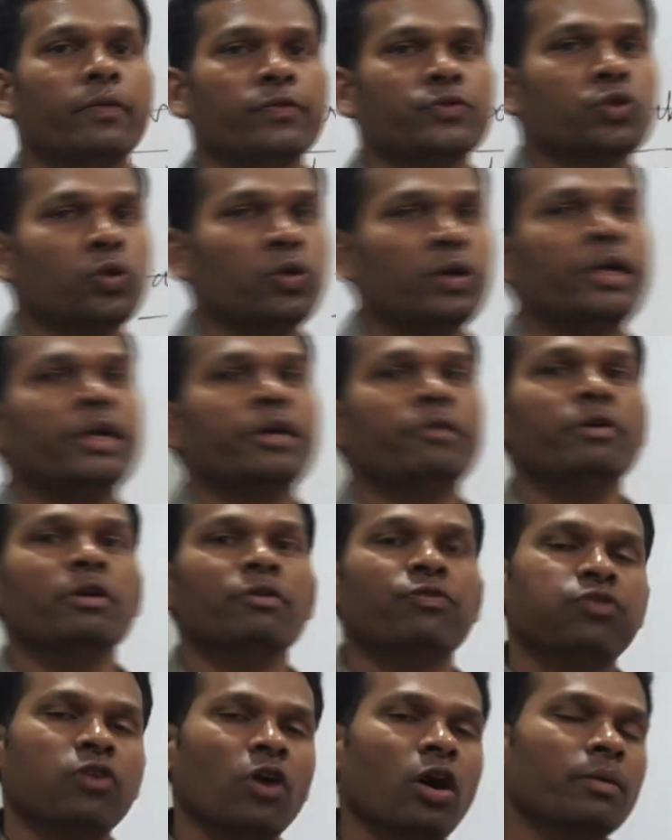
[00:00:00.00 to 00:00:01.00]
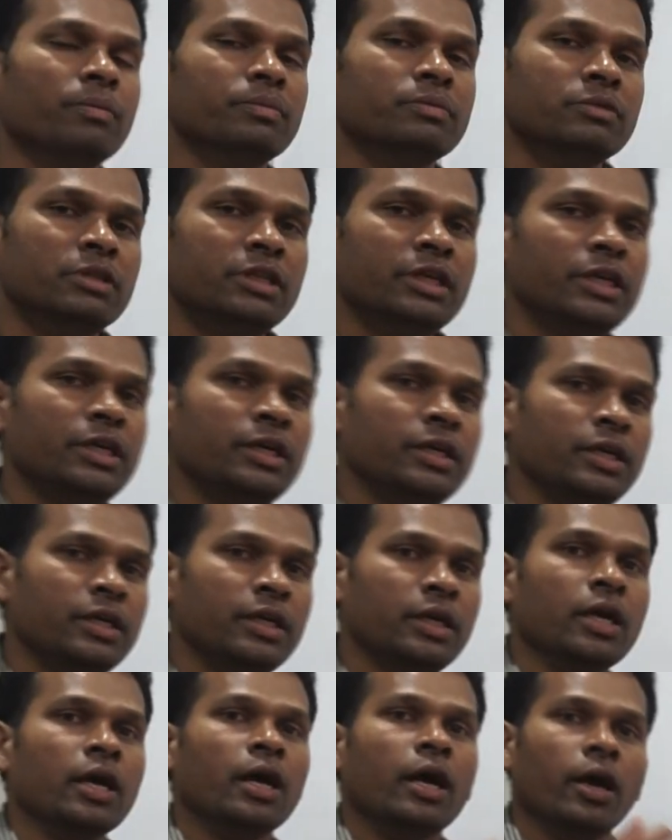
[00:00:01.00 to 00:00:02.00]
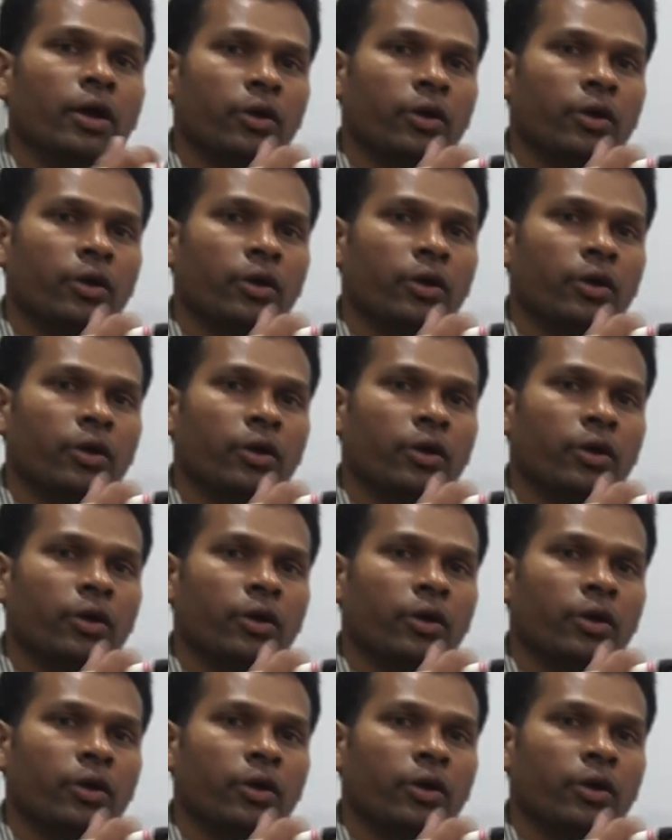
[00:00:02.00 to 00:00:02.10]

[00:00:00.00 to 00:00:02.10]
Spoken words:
So he will form the